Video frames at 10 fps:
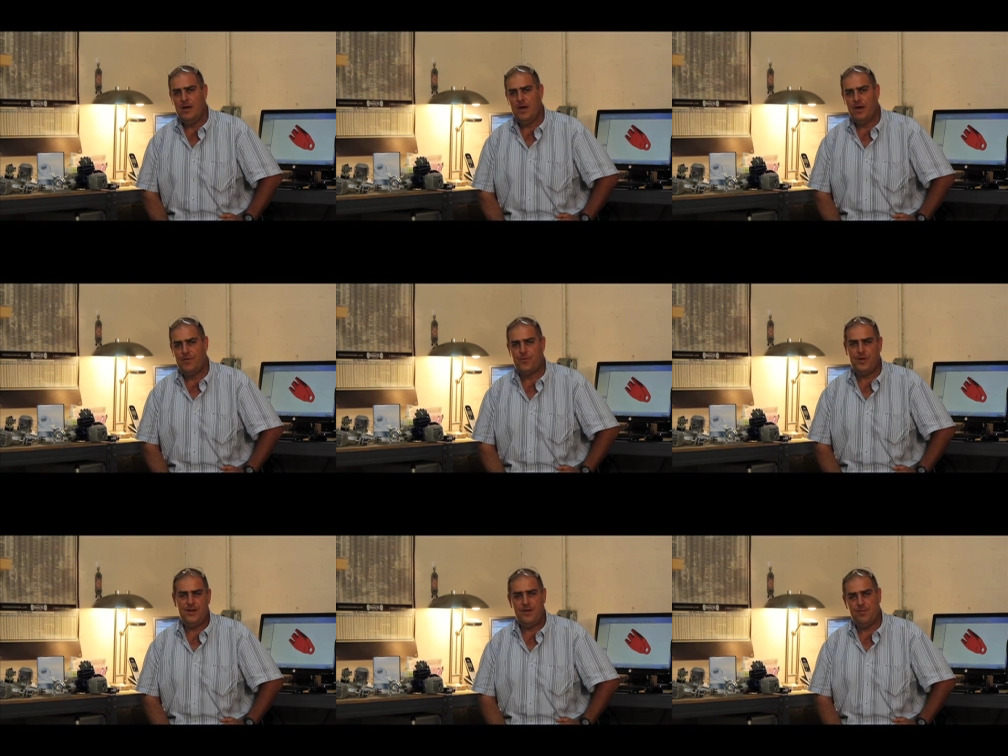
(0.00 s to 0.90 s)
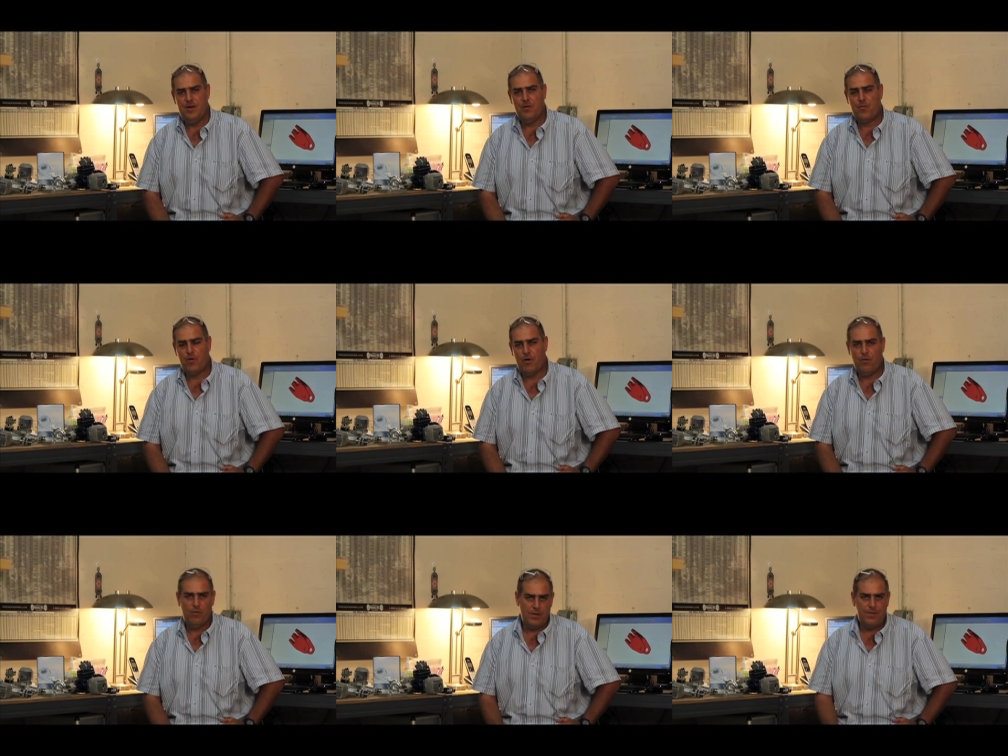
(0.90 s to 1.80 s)
3D Mill Pro
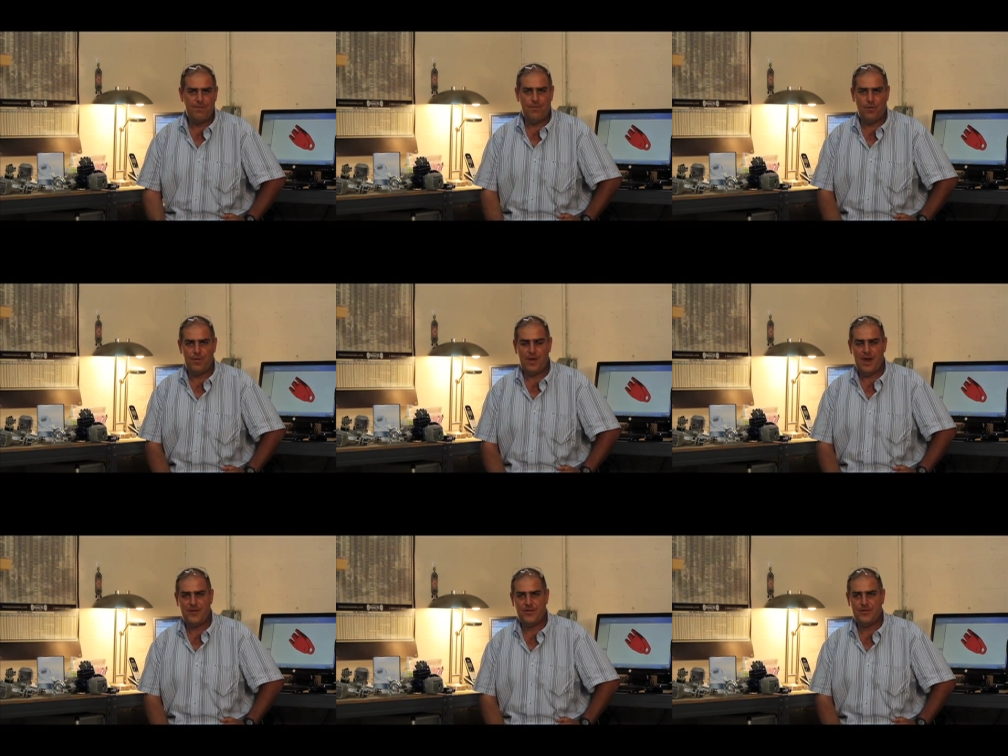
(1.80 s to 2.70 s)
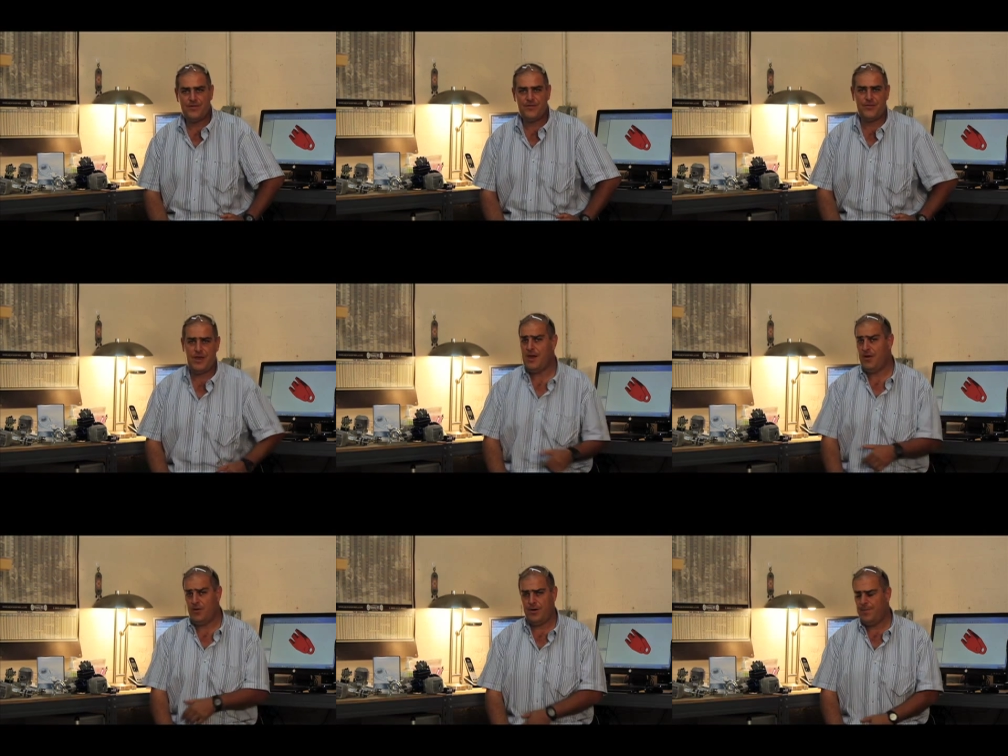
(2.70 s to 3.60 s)
with fourth axis
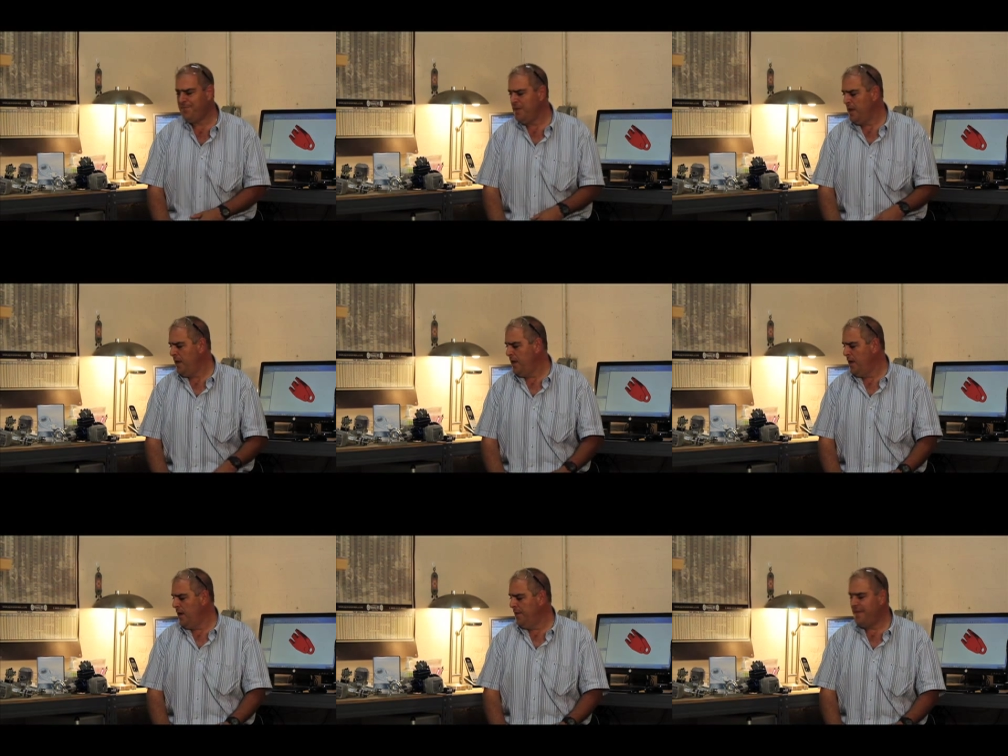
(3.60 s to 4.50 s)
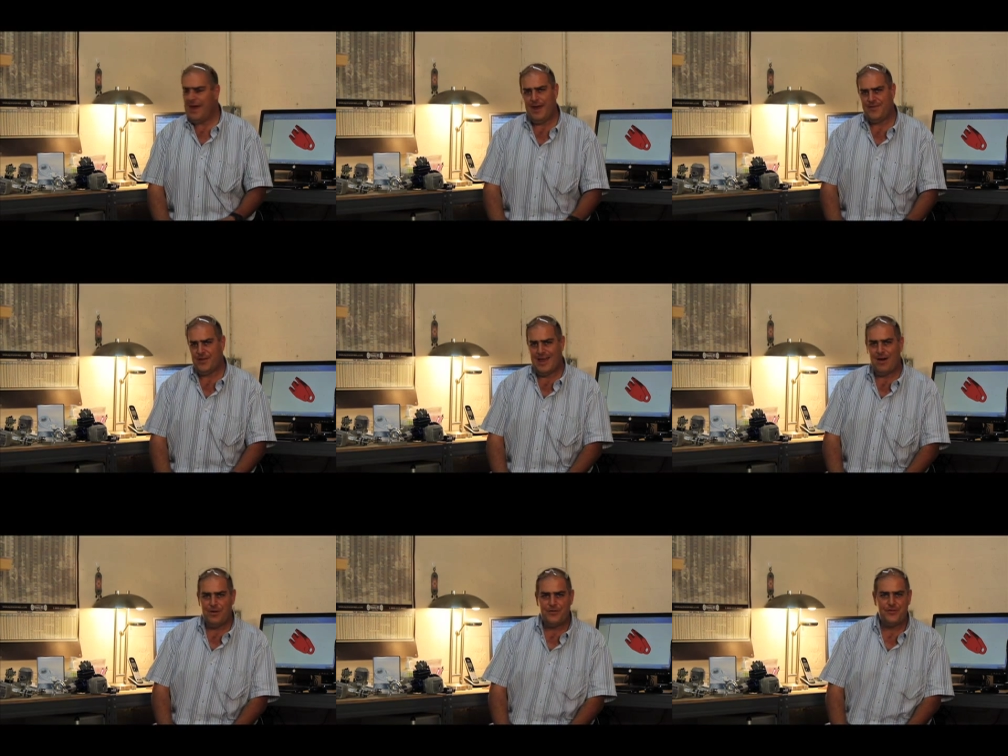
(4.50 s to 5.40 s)
standard that has
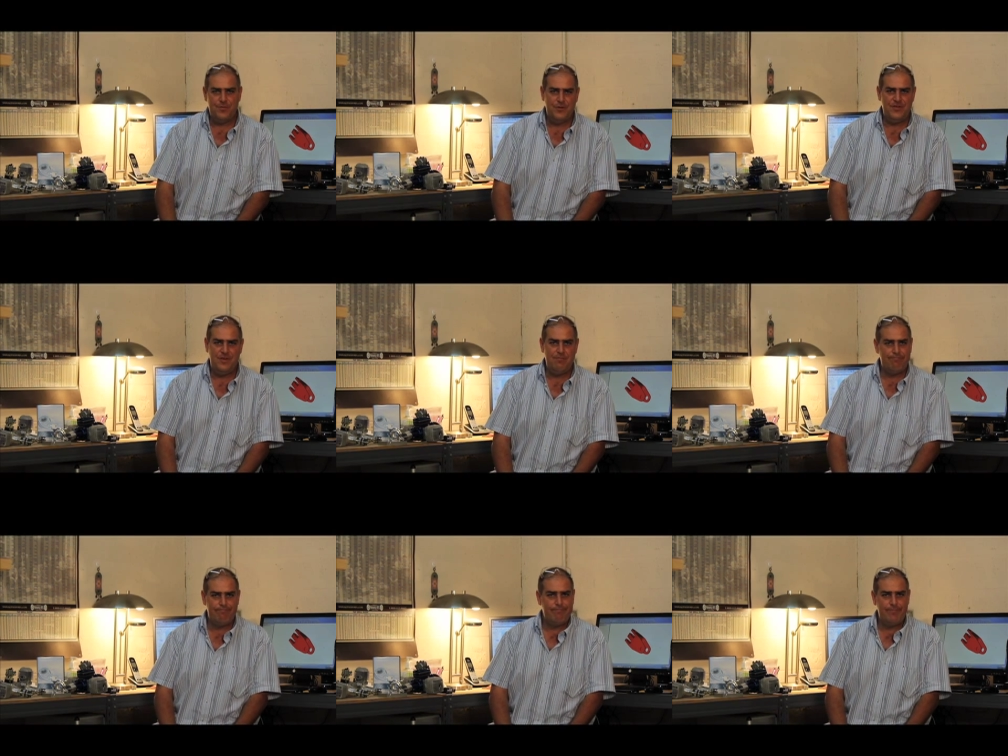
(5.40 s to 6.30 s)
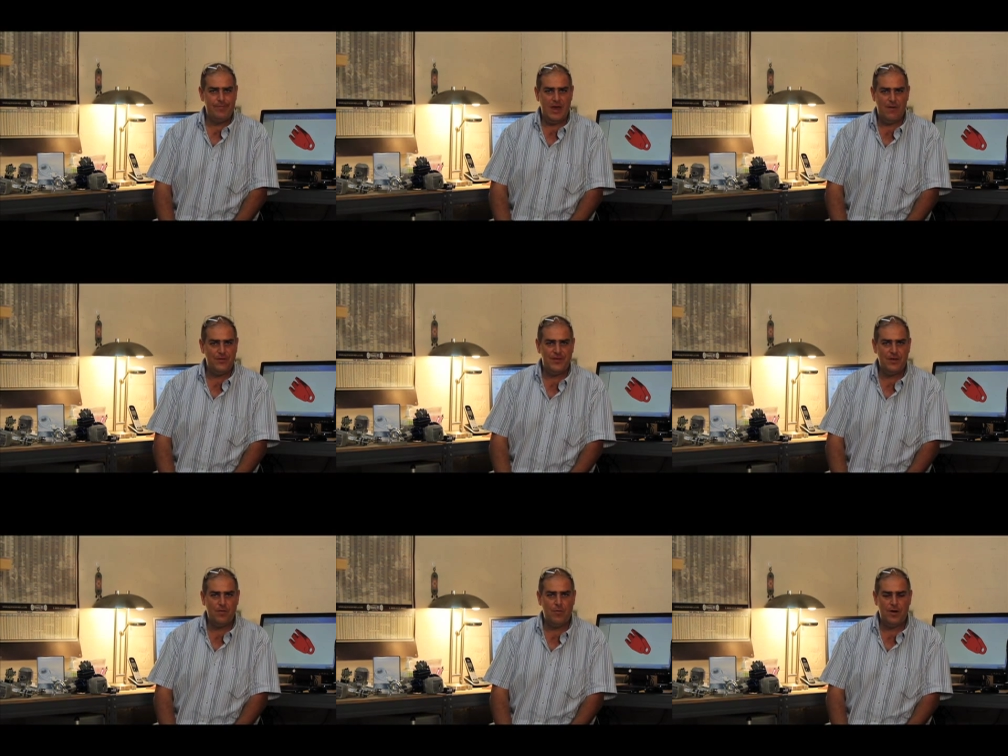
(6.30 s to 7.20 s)
allowed us to machine every
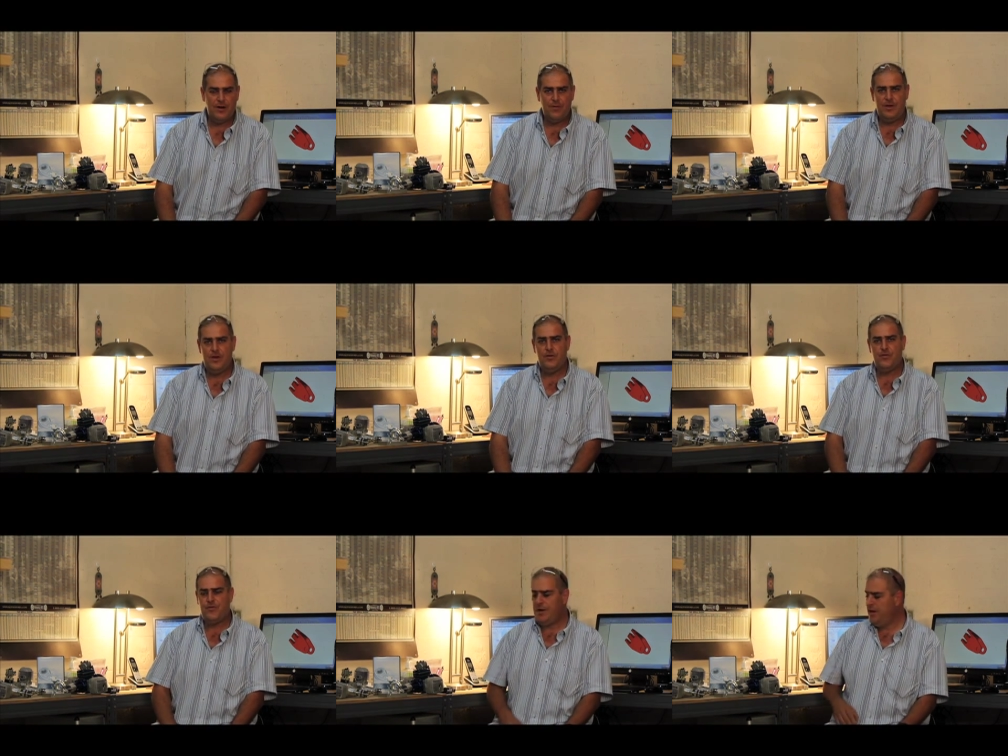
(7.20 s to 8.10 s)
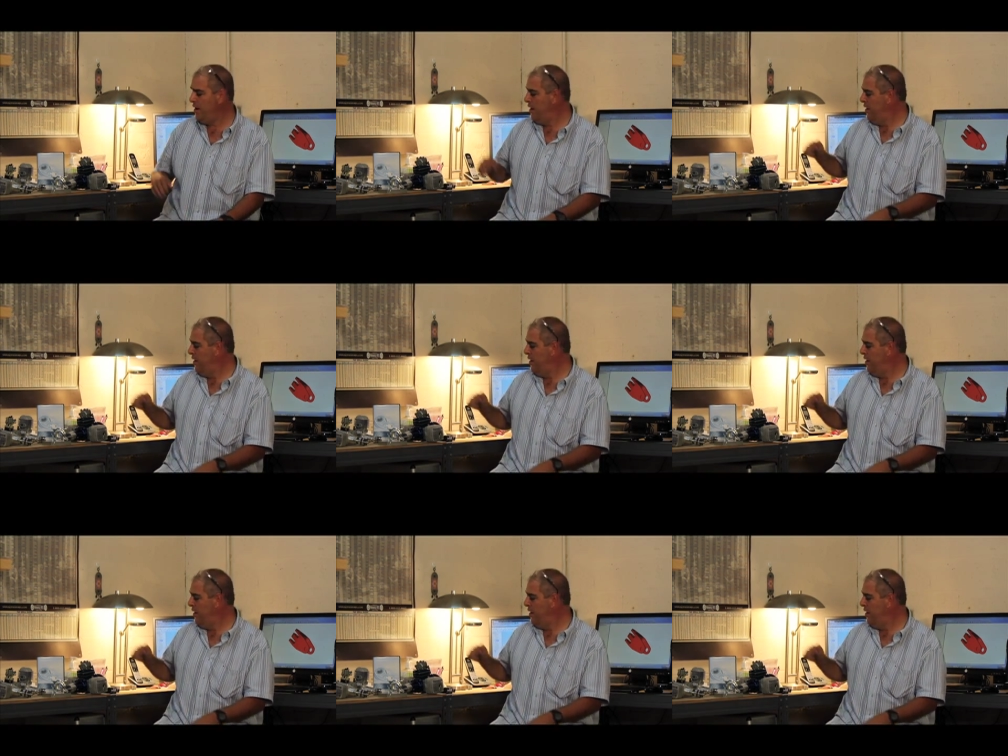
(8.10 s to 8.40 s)
single part that we use. And